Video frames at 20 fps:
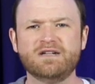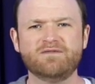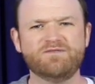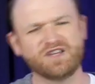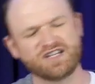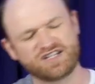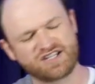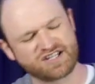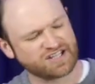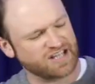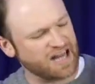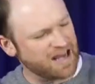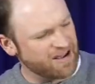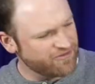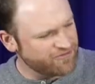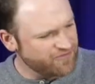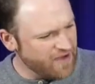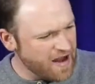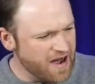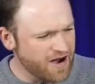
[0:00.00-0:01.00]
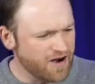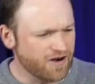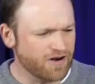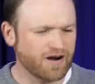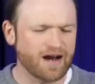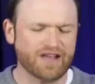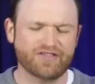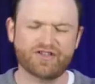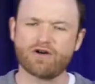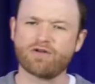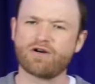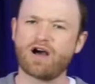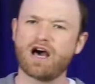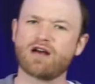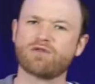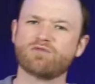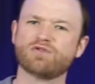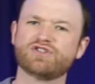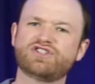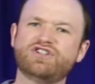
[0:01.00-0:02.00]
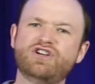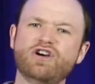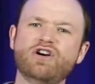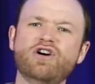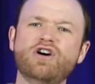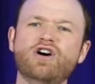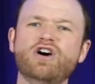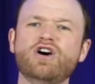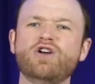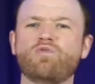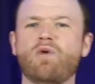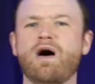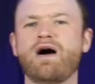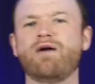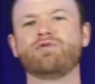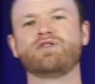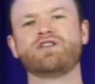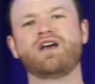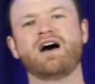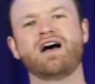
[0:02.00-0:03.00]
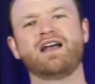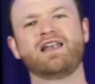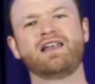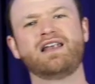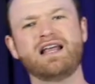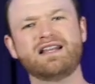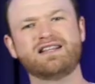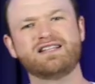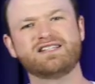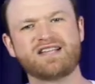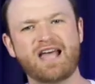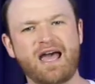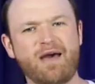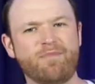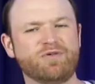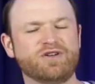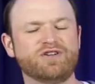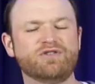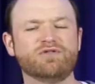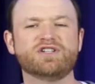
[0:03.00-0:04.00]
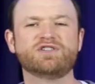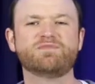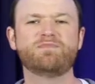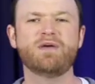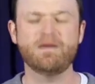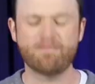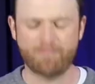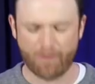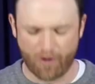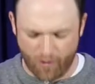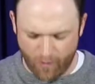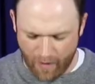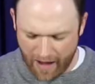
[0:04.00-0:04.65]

This is not fair. I thought God was good. Why would God let this happen to his people?